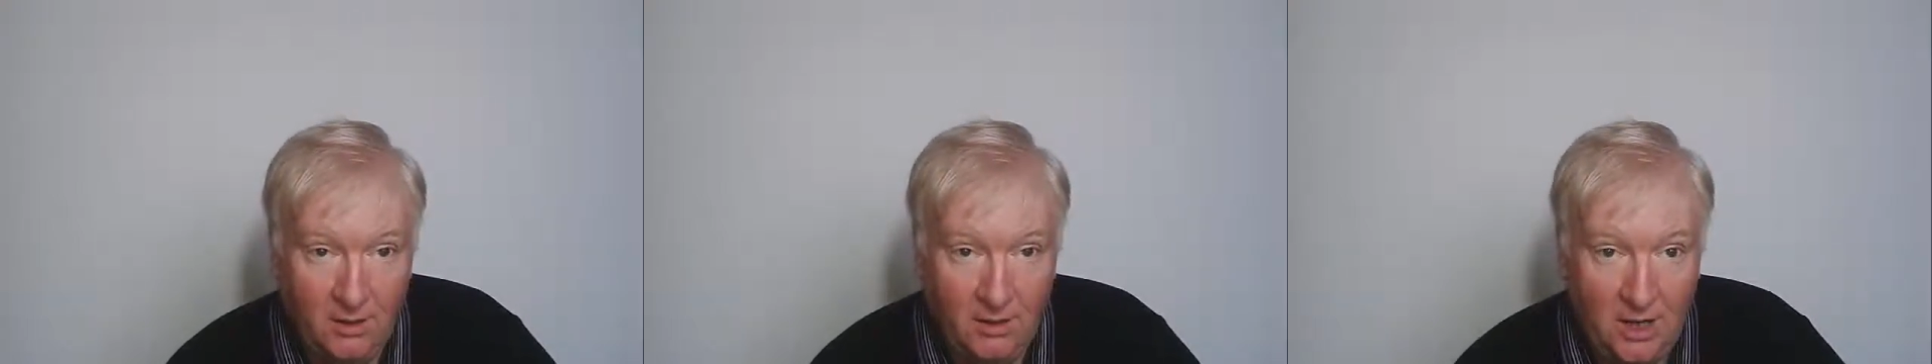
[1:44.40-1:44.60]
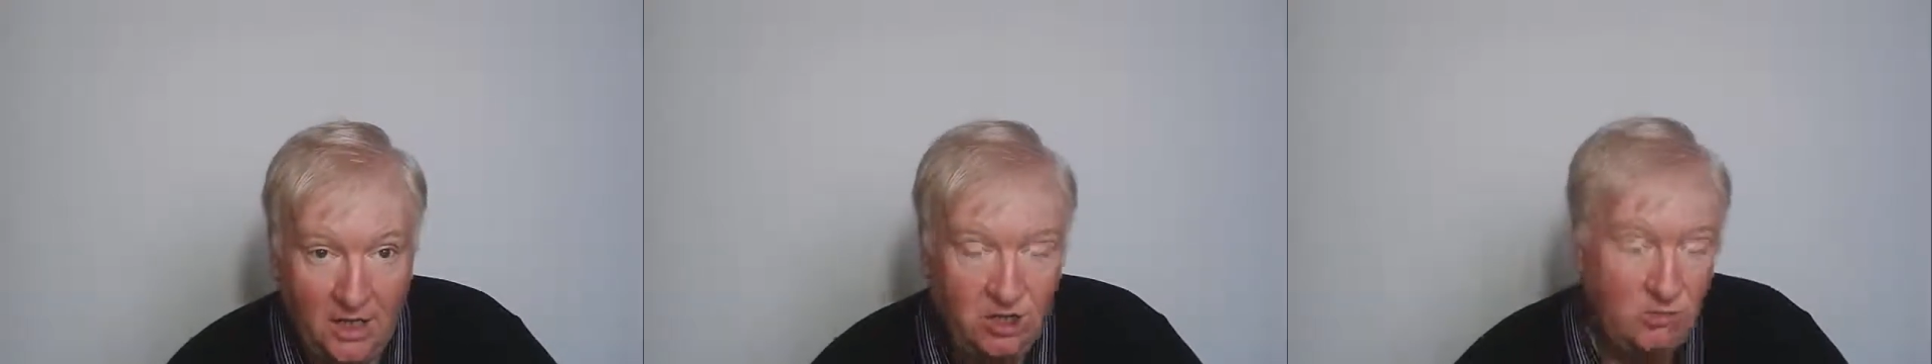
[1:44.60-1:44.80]

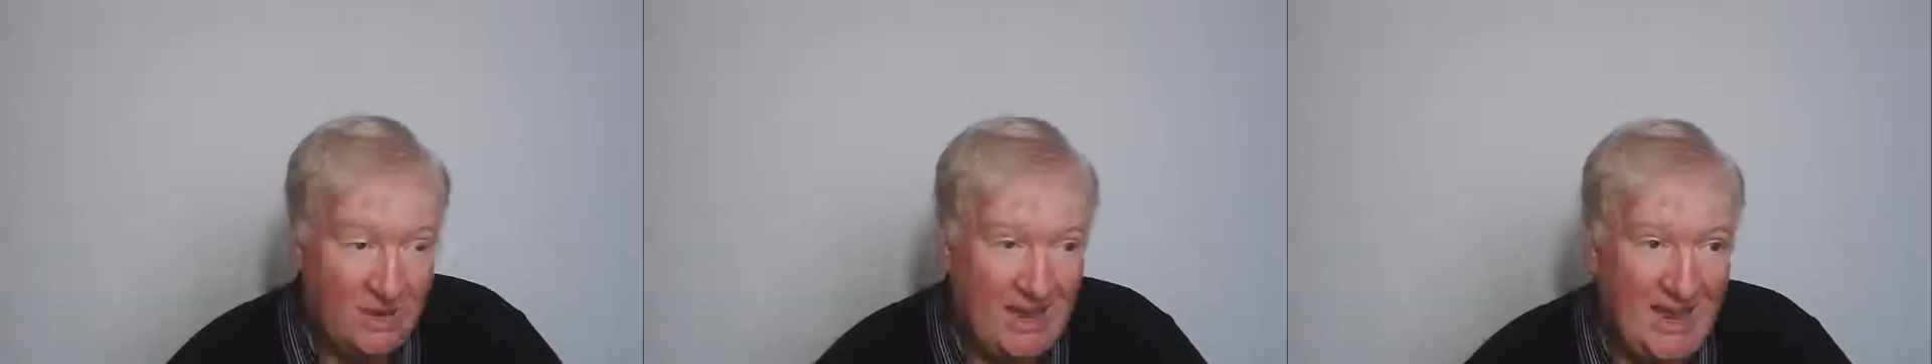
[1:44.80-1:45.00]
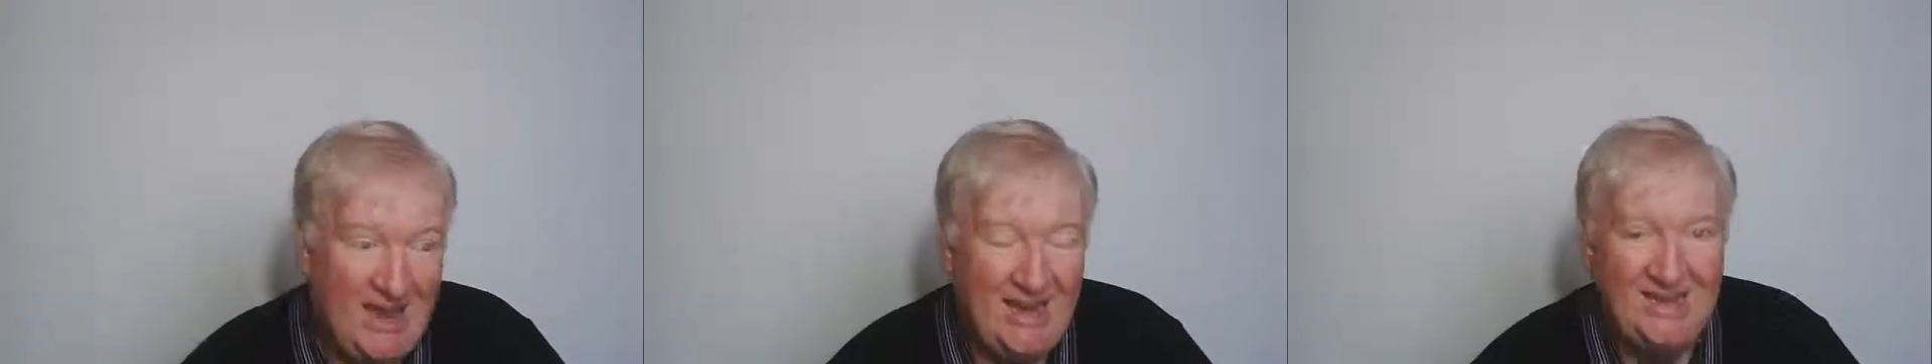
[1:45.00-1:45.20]
And you may
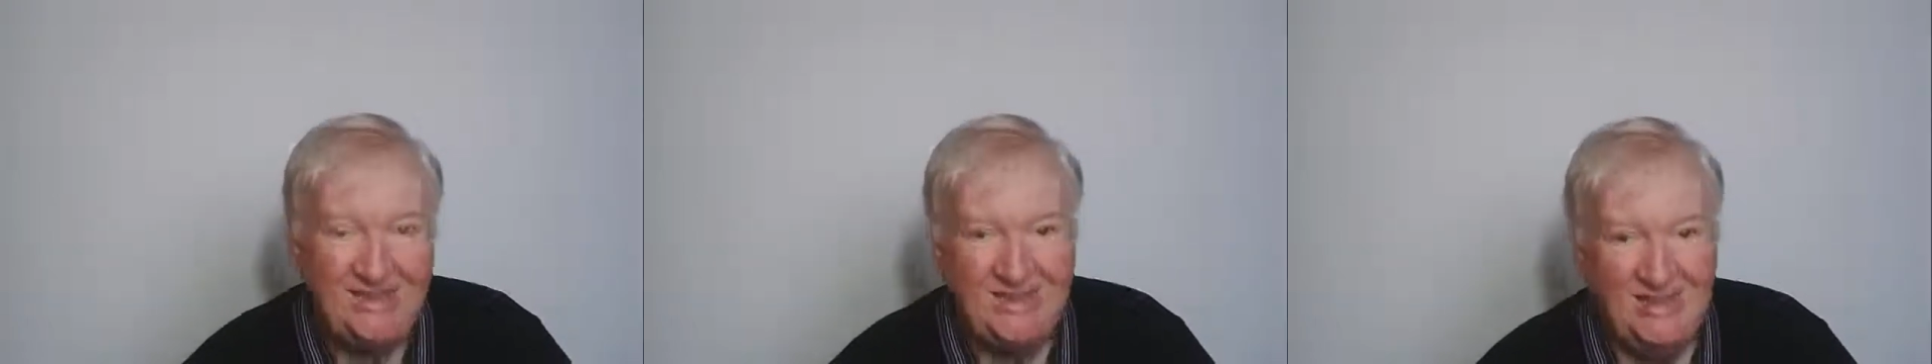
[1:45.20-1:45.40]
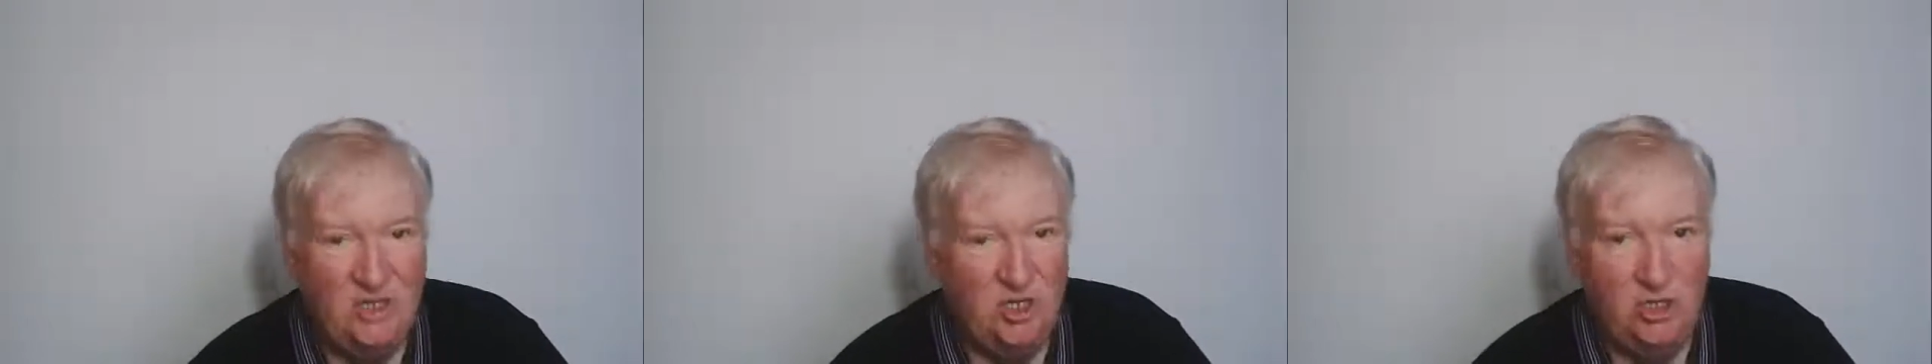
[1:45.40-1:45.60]
hate
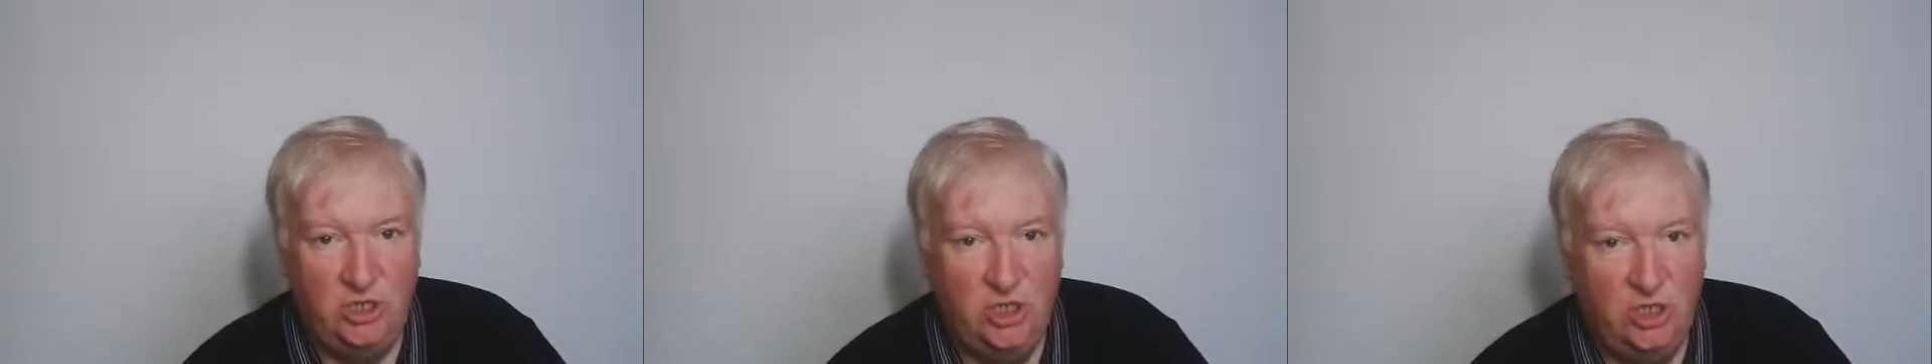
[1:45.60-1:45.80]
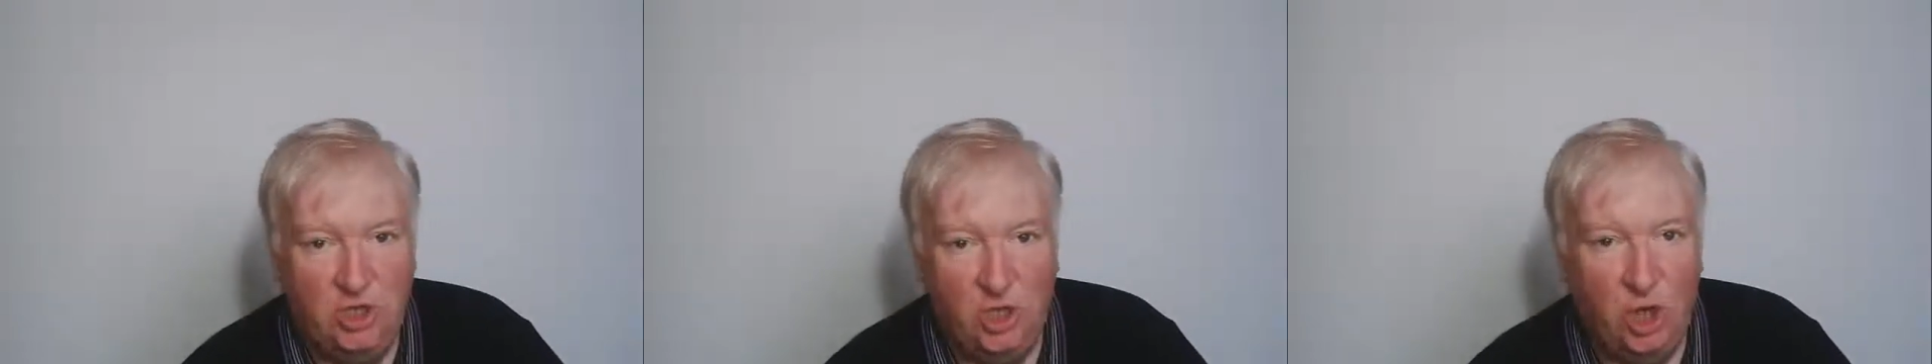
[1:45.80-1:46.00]

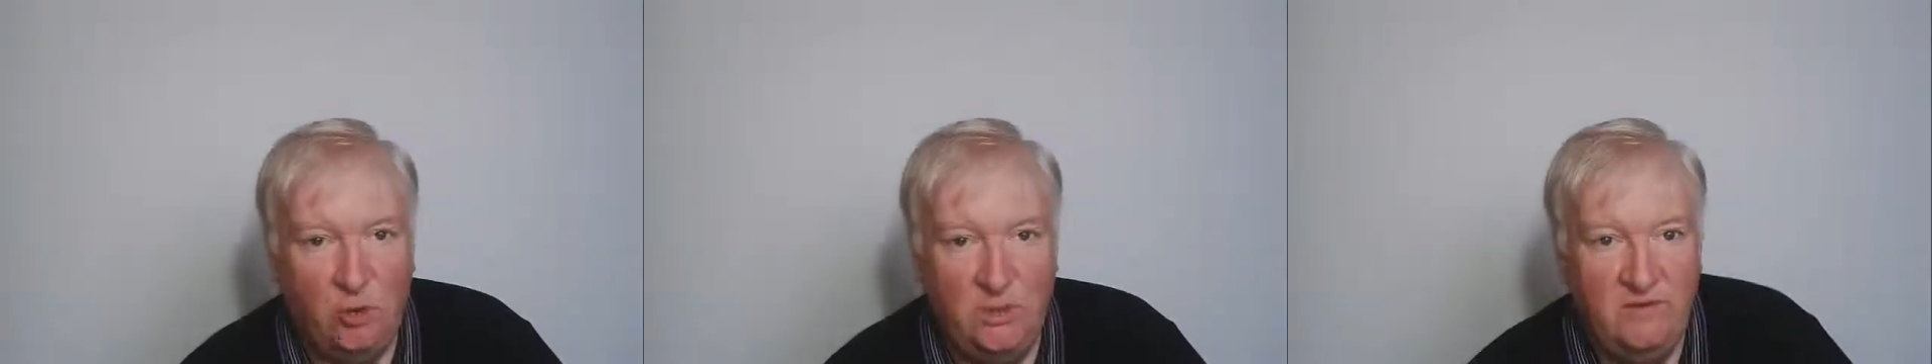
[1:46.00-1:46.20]
your job